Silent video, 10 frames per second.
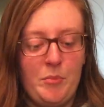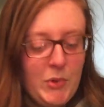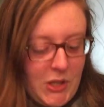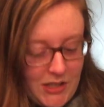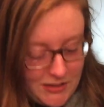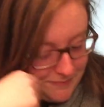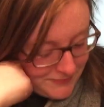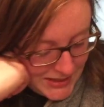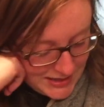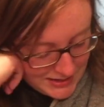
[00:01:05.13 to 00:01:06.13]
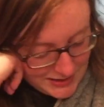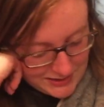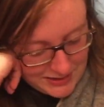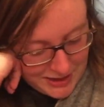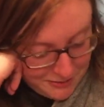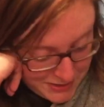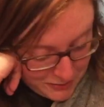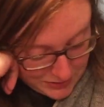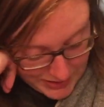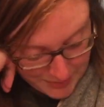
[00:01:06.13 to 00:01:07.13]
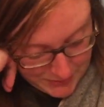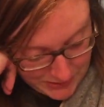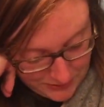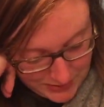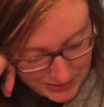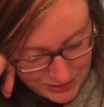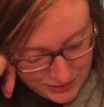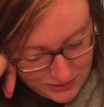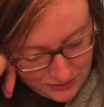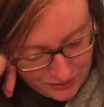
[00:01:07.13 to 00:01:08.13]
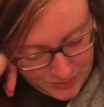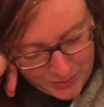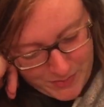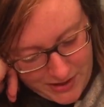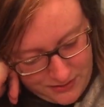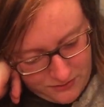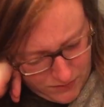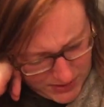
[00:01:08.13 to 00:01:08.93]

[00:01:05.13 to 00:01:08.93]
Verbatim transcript: Book. A diary or lab notes, ancient script or modern